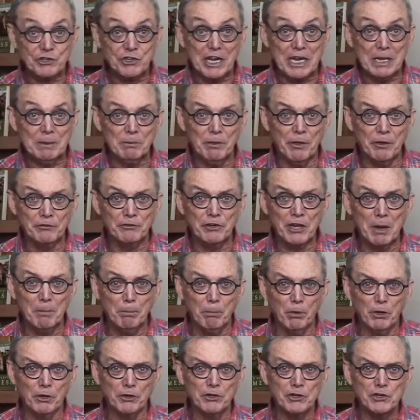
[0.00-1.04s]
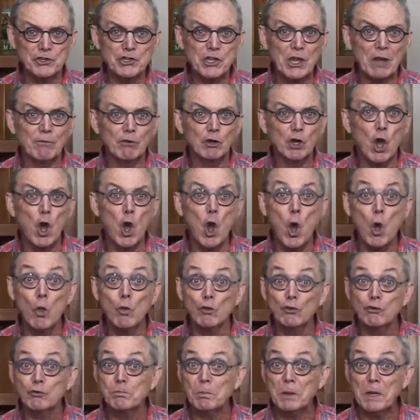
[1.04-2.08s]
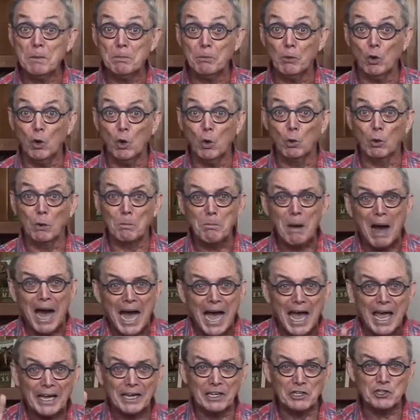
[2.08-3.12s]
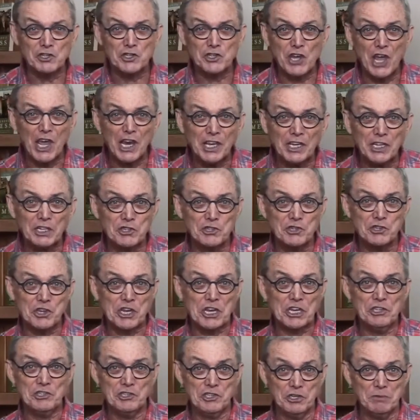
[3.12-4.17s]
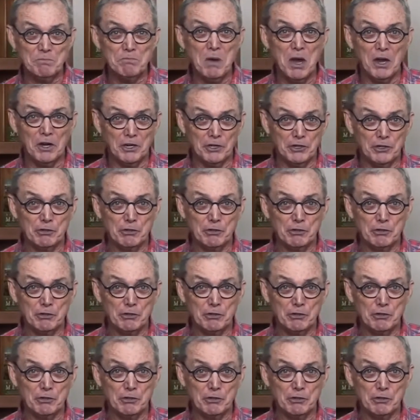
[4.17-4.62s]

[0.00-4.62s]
came to the temple and discovered all those people who were buying and selling and changing money.